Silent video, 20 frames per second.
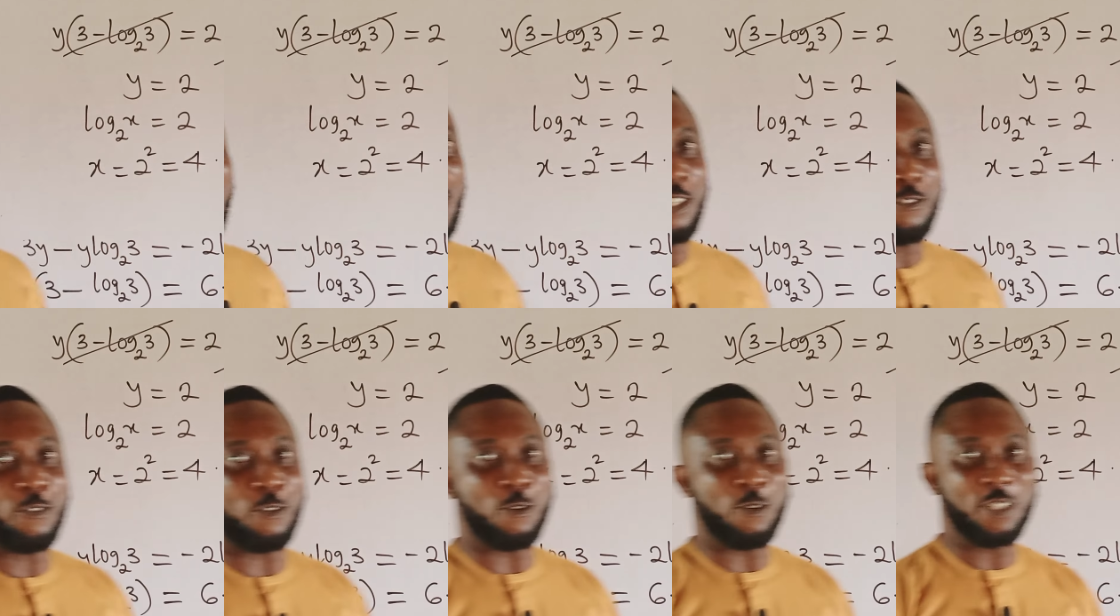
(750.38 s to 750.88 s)

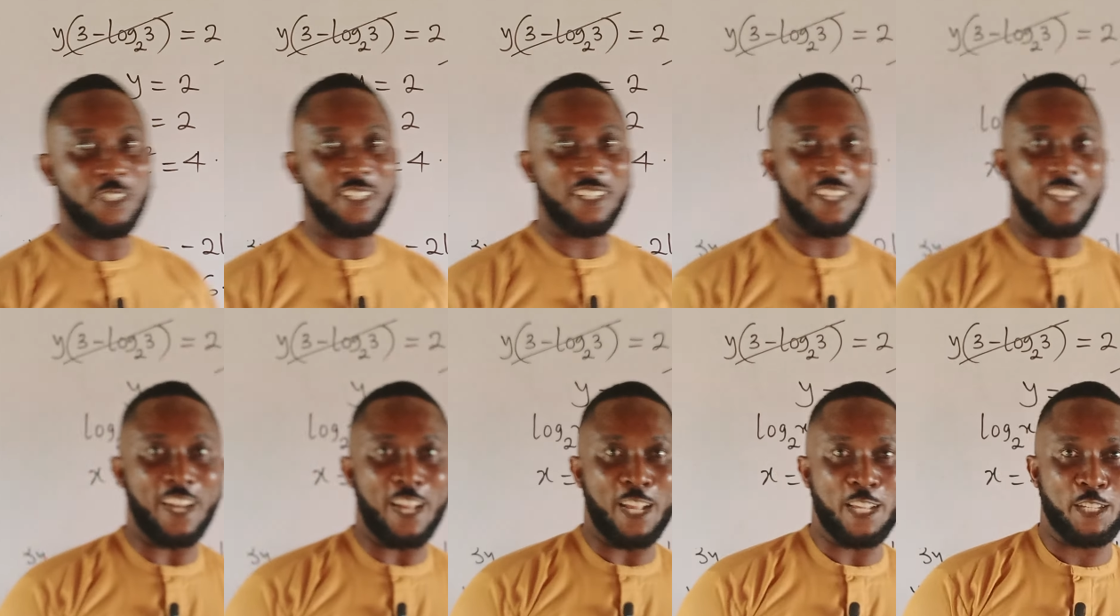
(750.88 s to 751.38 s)
Thanks for
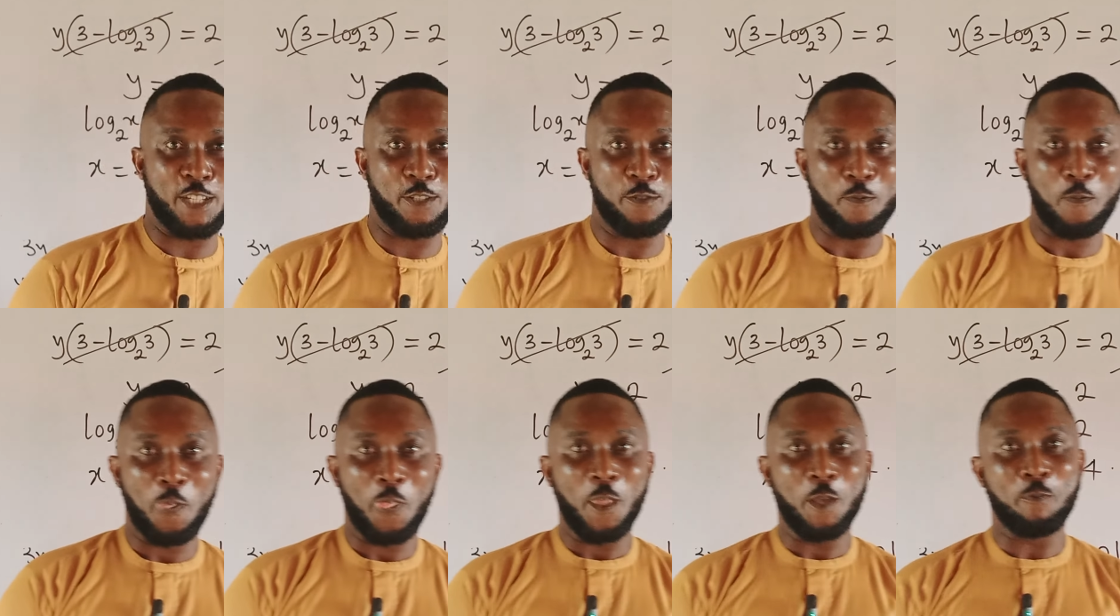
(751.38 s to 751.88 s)
watching,
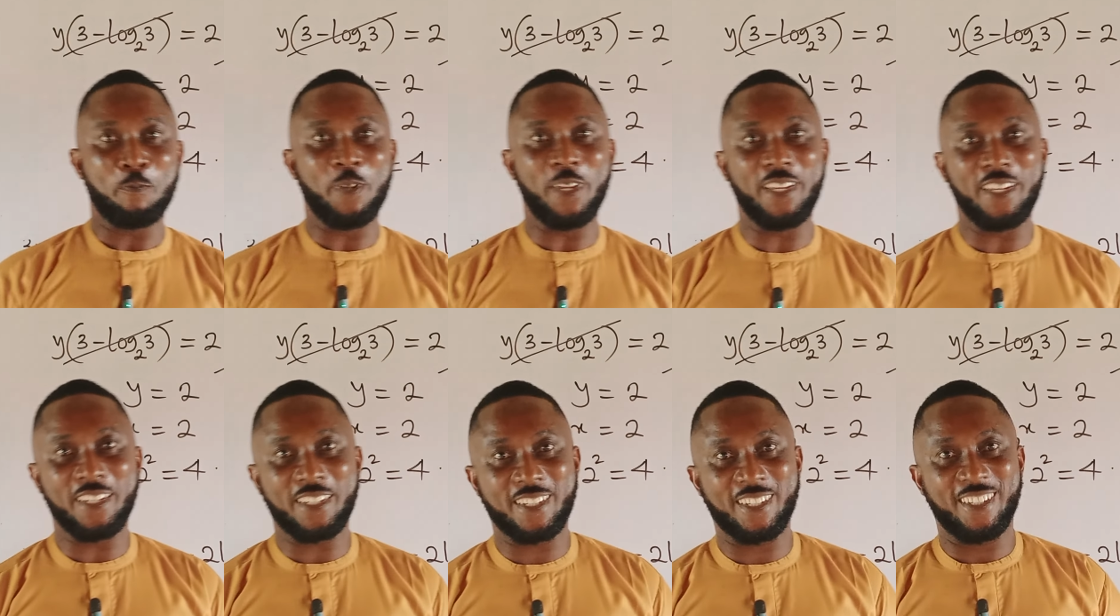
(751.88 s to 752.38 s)
guys.
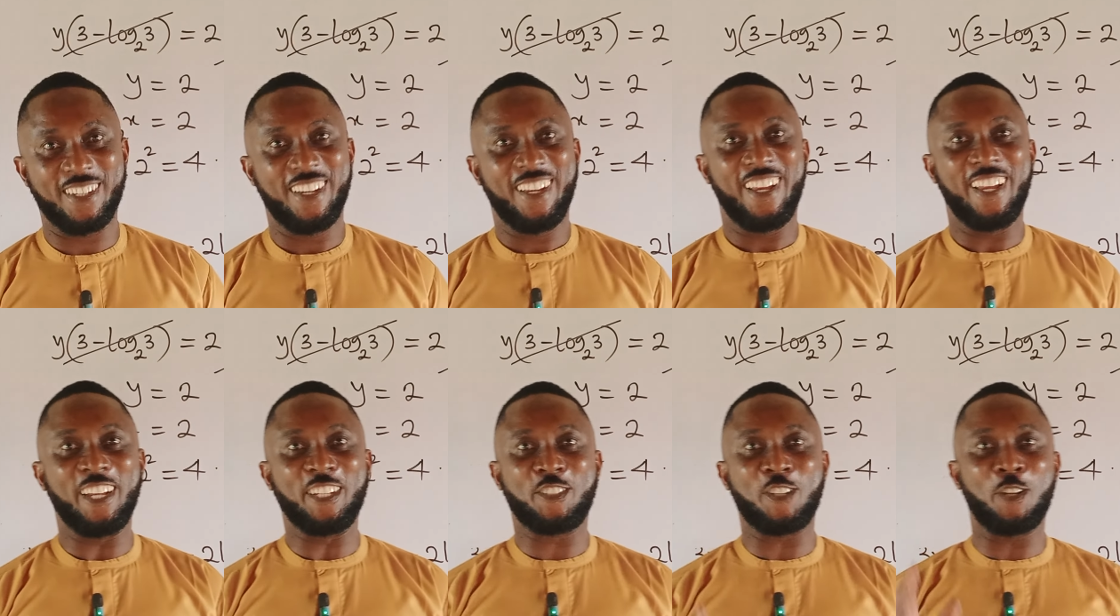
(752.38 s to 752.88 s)
Please
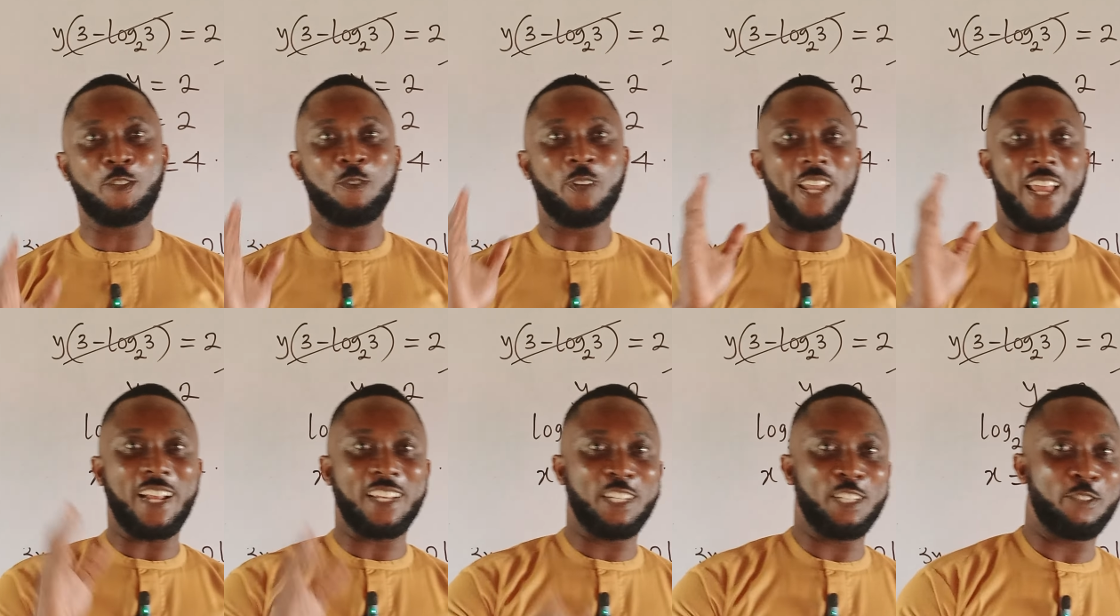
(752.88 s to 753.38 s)
ensure you
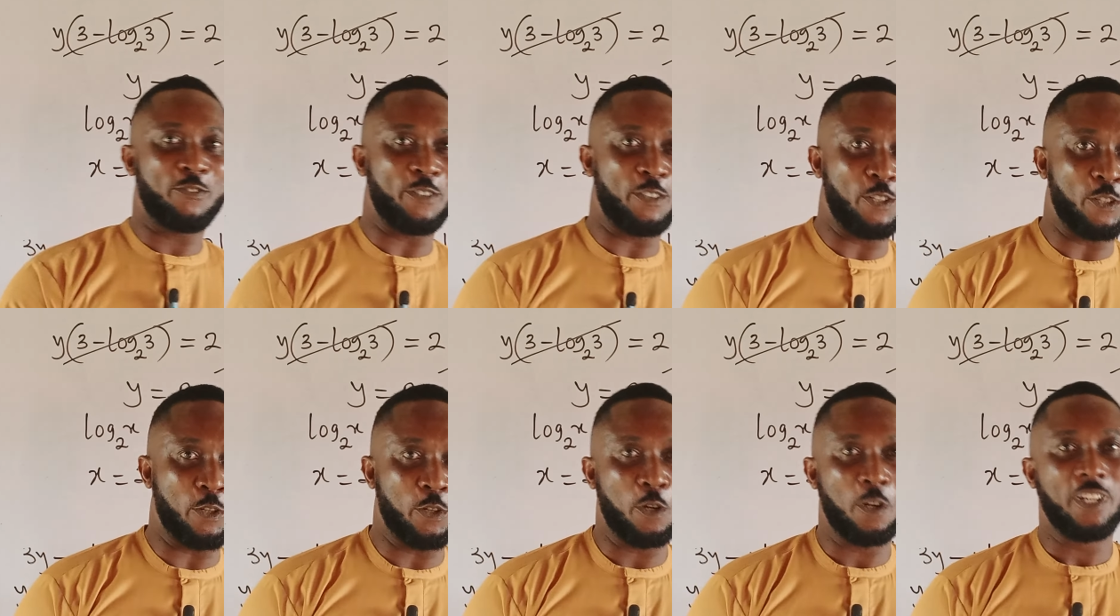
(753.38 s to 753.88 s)
like this
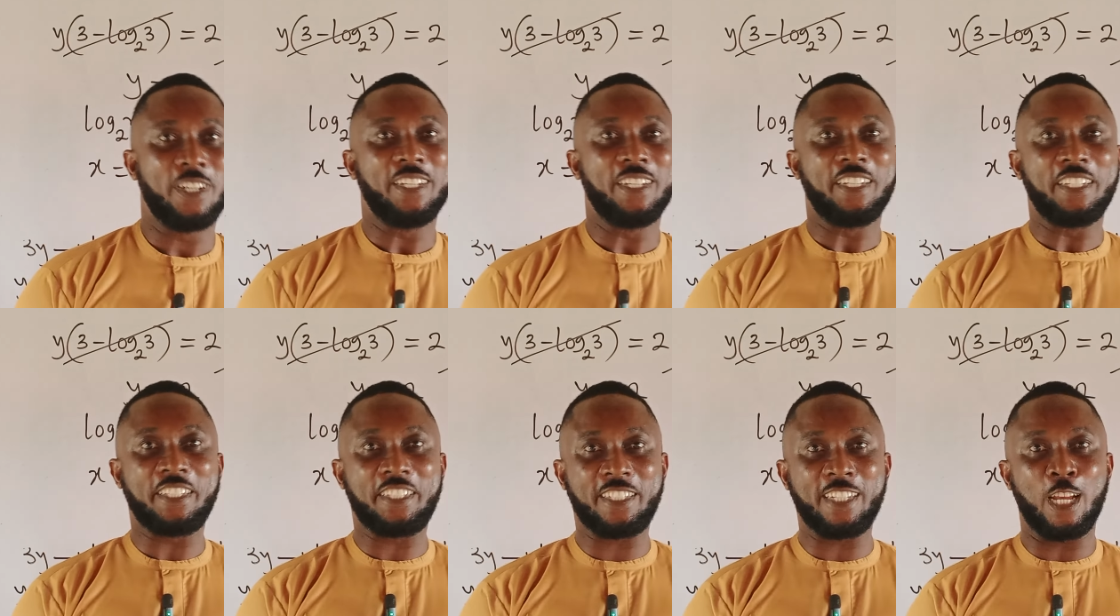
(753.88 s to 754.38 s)
video,
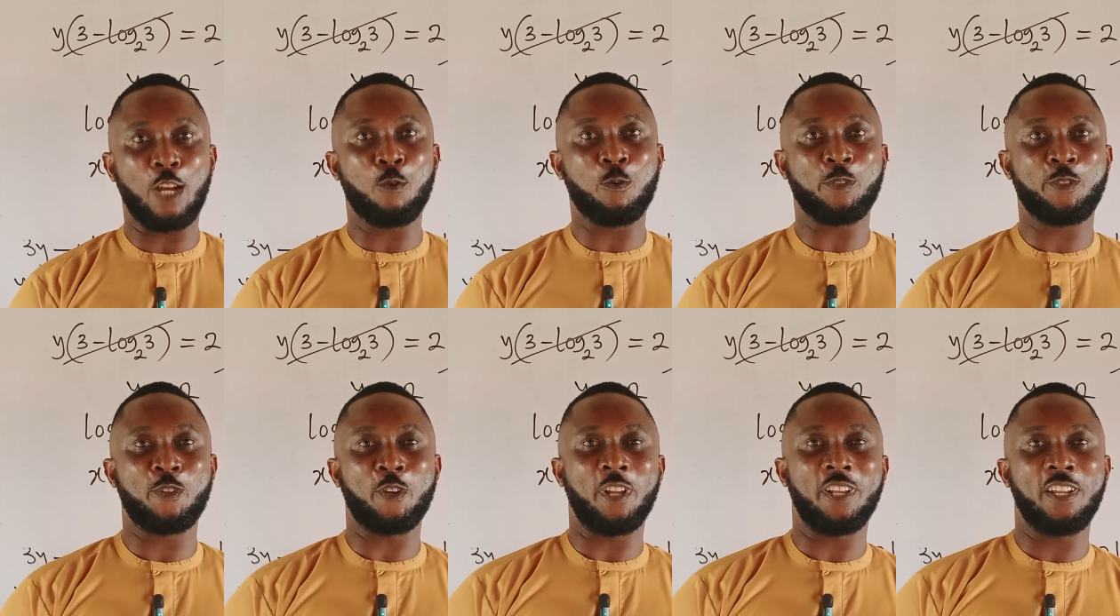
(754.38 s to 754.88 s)
share
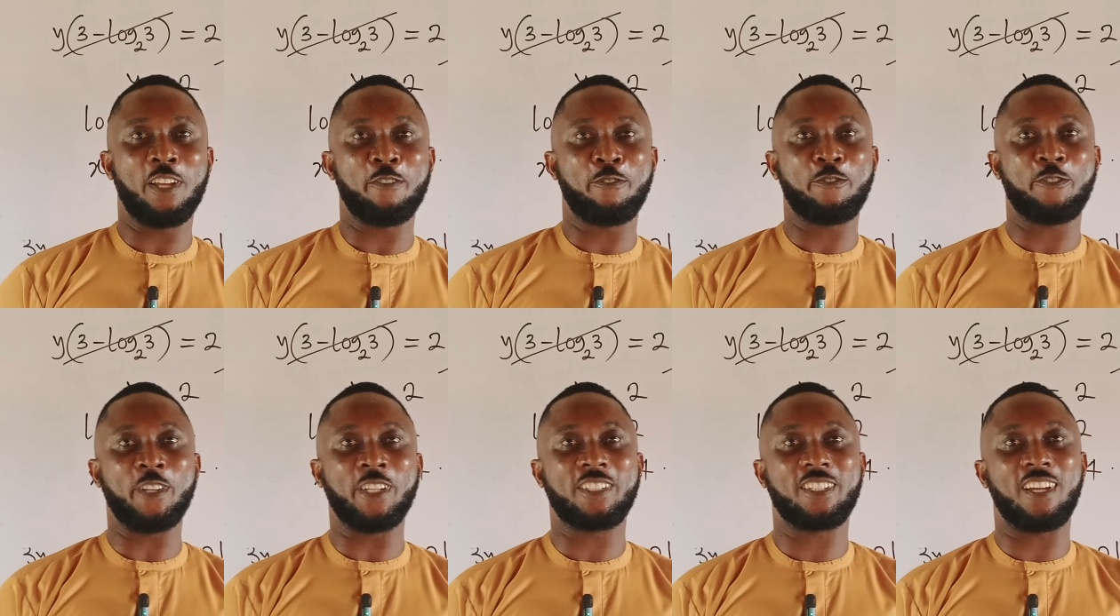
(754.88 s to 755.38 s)
with your learning
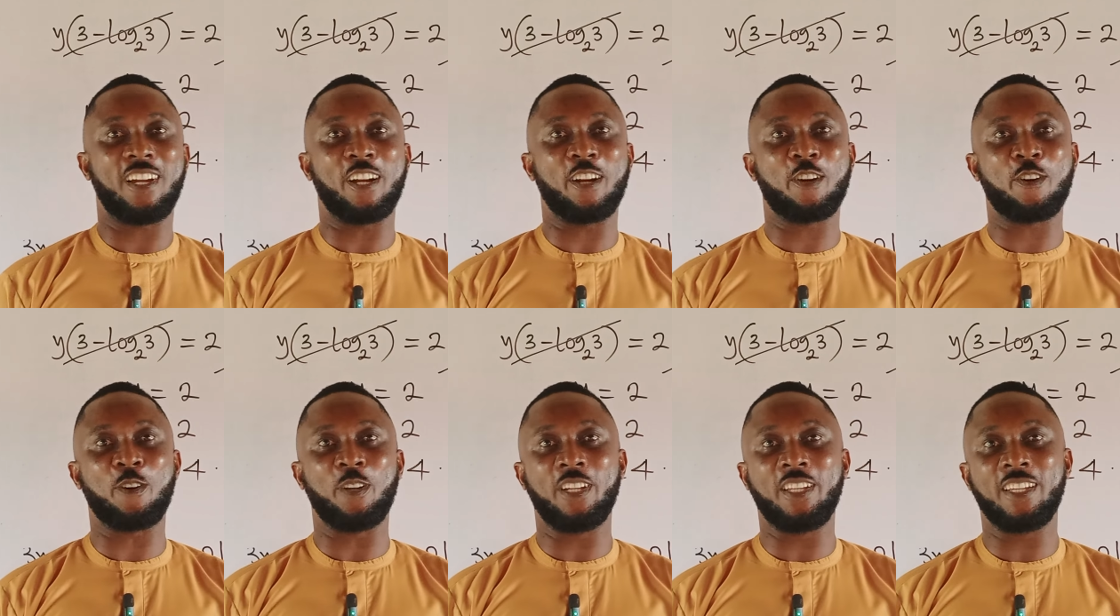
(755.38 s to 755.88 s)
friends
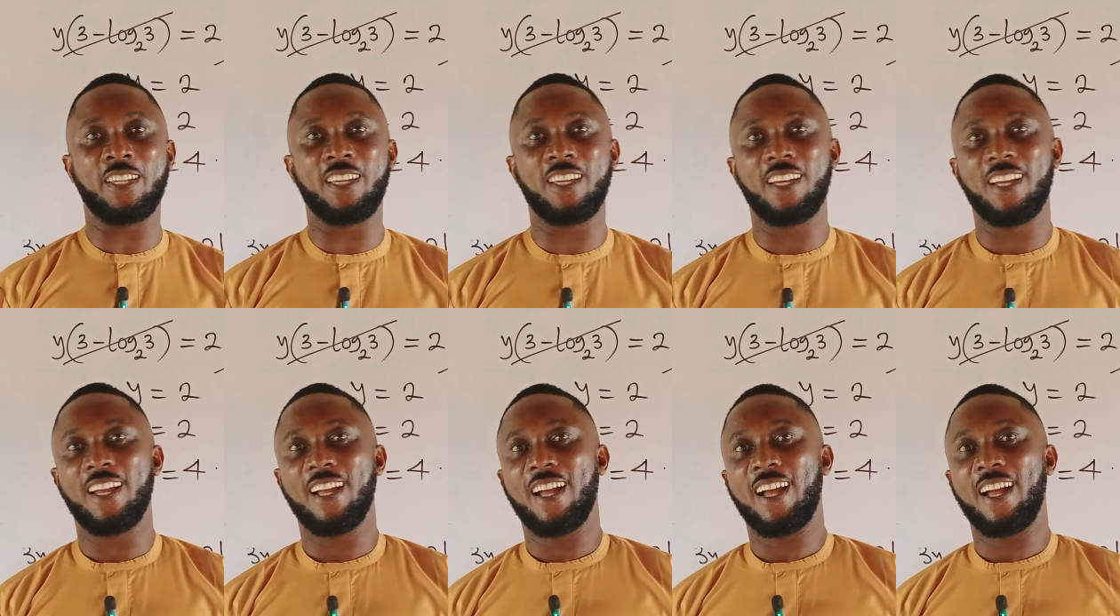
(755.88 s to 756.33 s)
and colleagues,